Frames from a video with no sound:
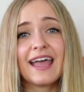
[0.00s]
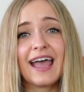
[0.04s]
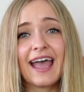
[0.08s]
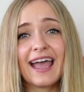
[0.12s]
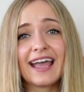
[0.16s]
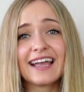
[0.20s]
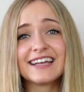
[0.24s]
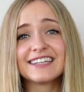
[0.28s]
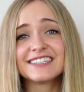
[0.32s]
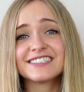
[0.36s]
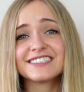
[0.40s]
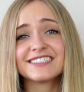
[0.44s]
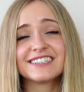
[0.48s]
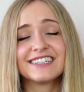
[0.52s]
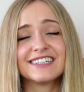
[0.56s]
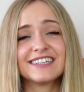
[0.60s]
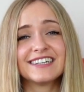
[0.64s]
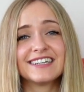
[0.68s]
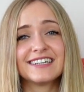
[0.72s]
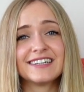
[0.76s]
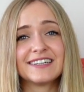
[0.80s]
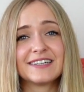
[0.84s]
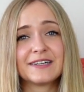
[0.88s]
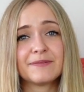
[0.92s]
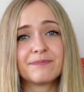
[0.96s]
And
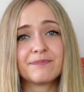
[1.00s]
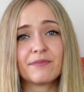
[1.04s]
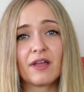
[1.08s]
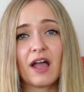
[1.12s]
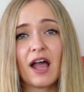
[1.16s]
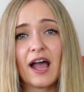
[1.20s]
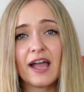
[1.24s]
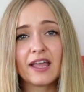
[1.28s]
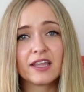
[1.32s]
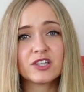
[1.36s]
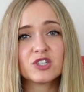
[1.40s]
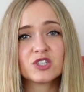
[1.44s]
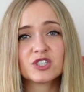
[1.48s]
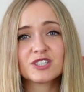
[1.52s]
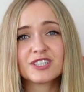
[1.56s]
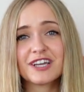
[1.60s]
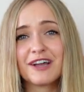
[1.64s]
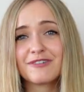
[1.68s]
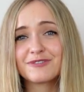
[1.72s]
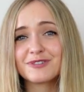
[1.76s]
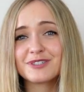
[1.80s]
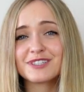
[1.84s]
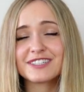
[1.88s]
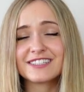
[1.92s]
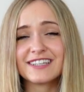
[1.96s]
um, I just
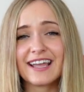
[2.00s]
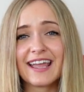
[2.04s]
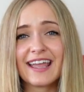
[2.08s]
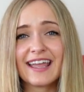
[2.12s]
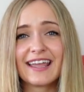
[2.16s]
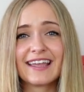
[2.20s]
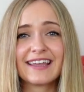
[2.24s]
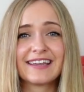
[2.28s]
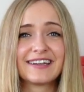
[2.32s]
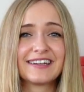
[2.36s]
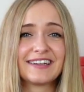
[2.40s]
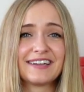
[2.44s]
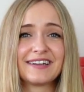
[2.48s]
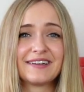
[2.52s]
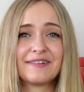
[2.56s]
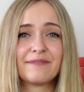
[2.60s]
have to say,